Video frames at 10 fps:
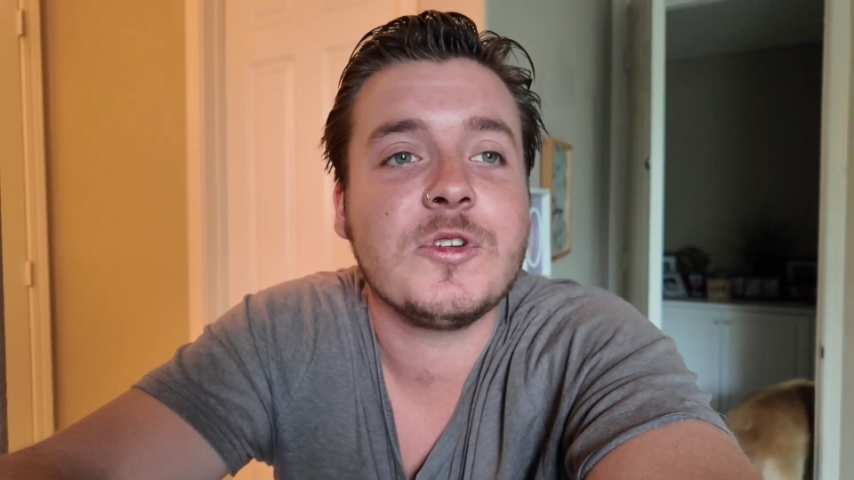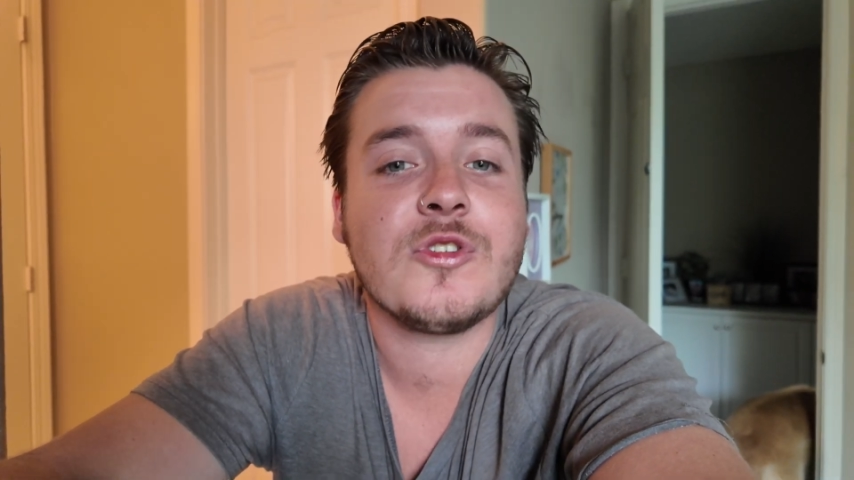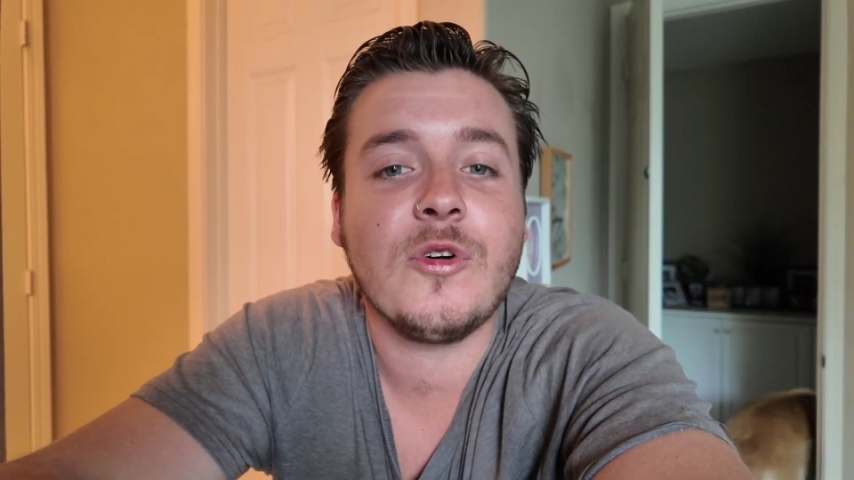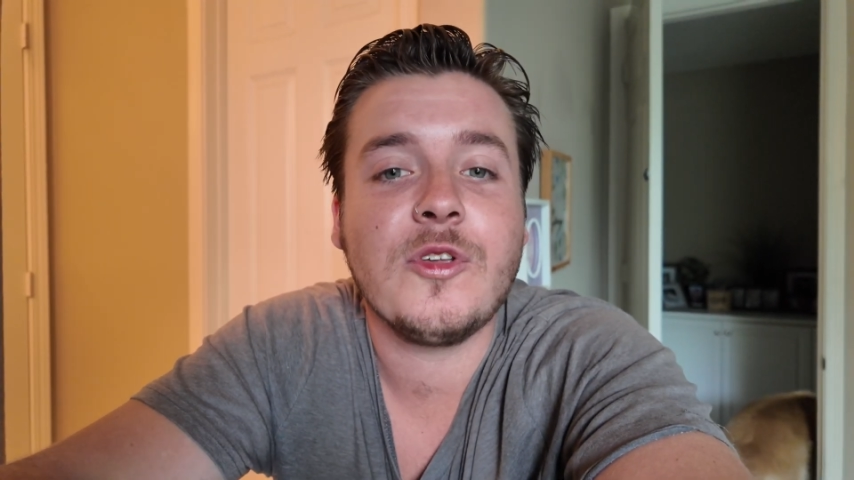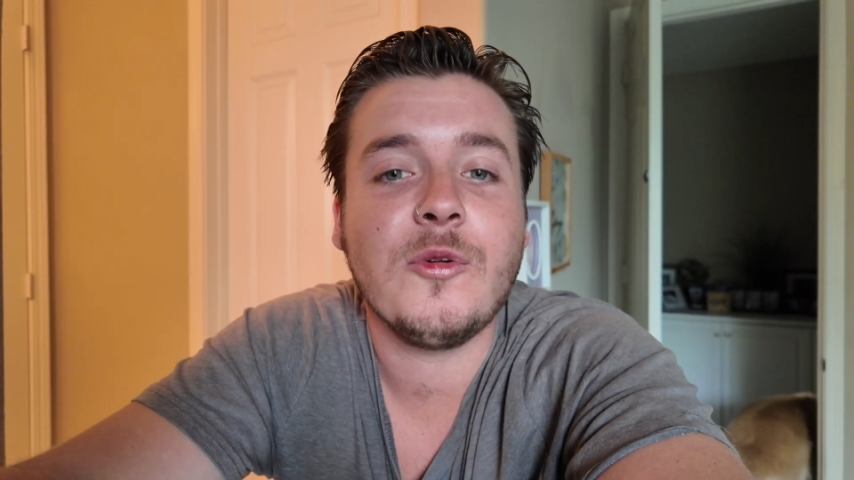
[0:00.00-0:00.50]
gonna
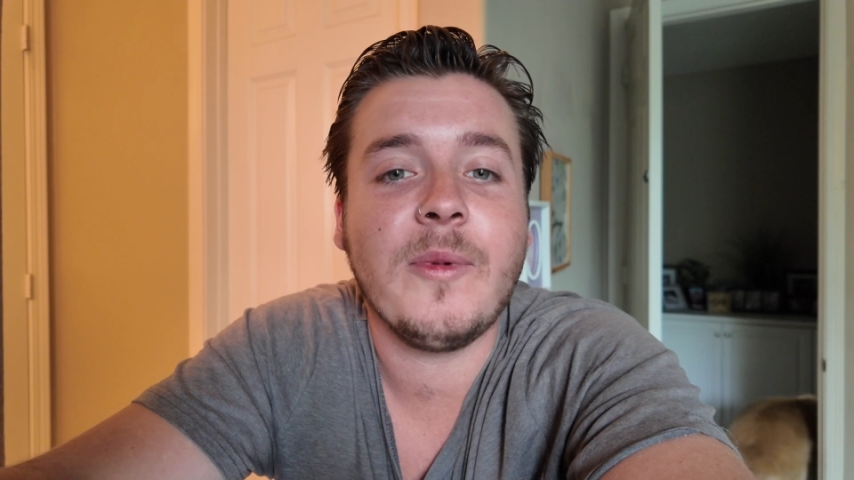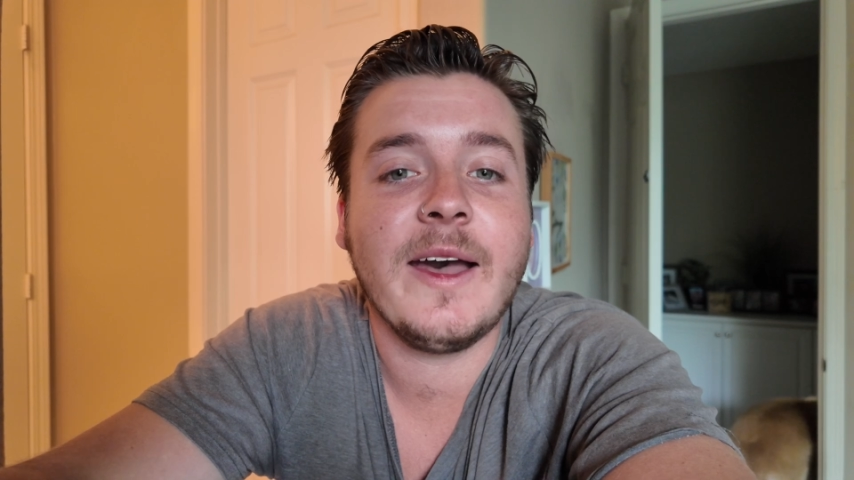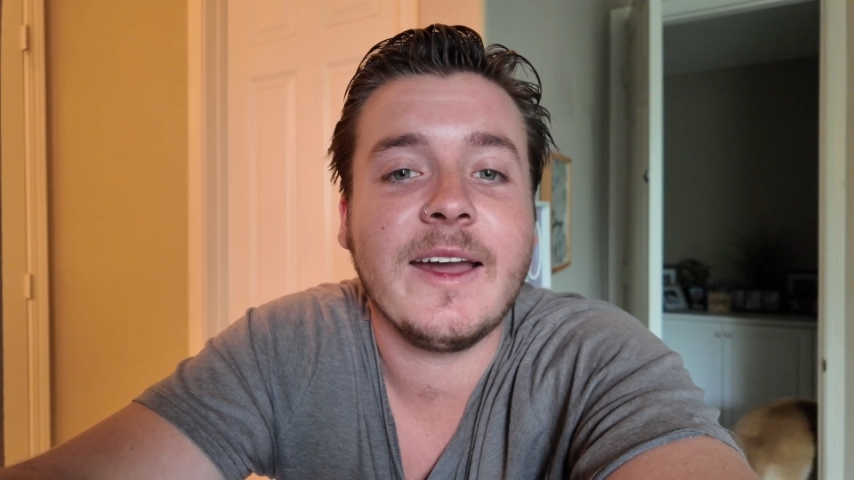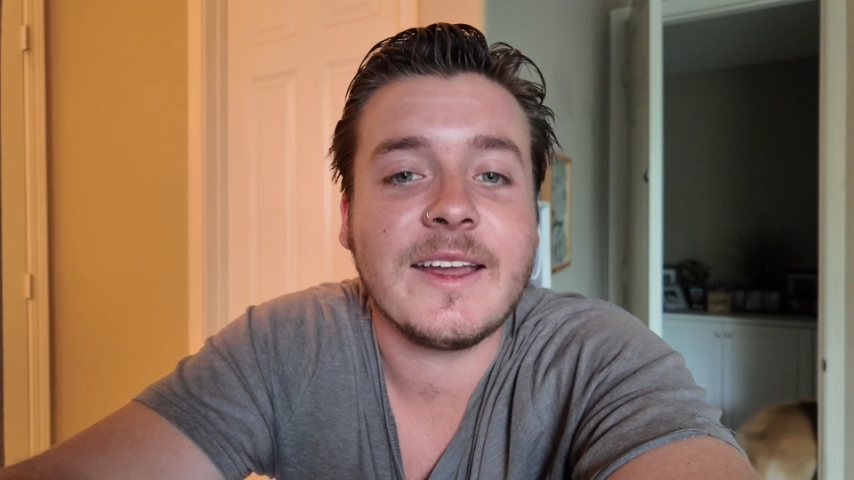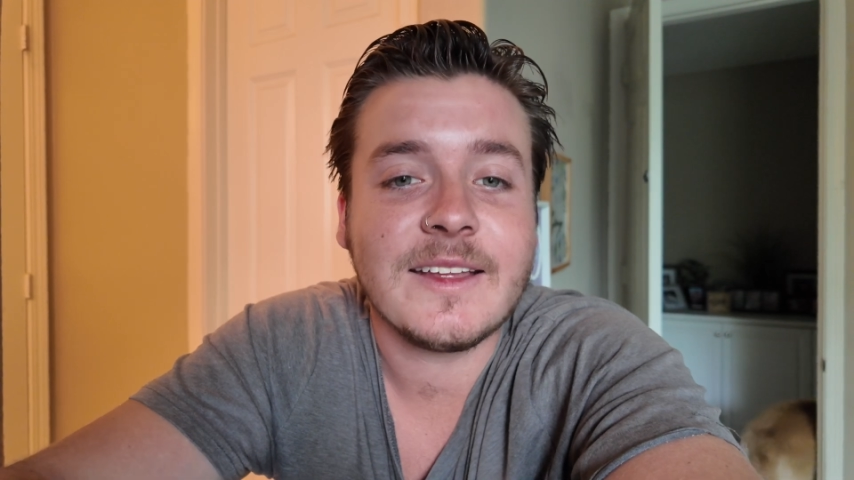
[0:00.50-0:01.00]
troll you
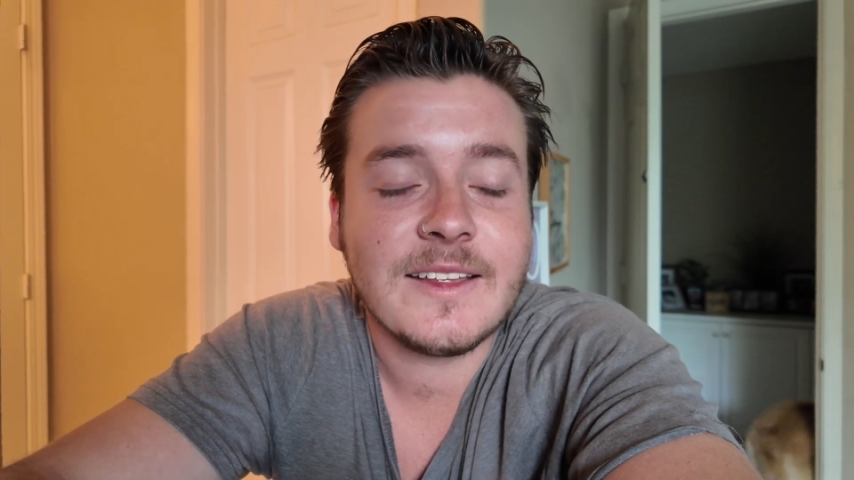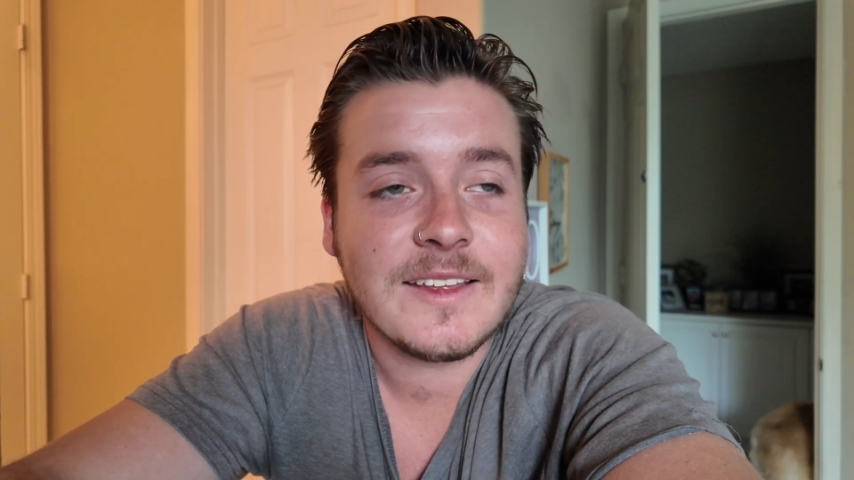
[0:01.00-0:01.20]
back.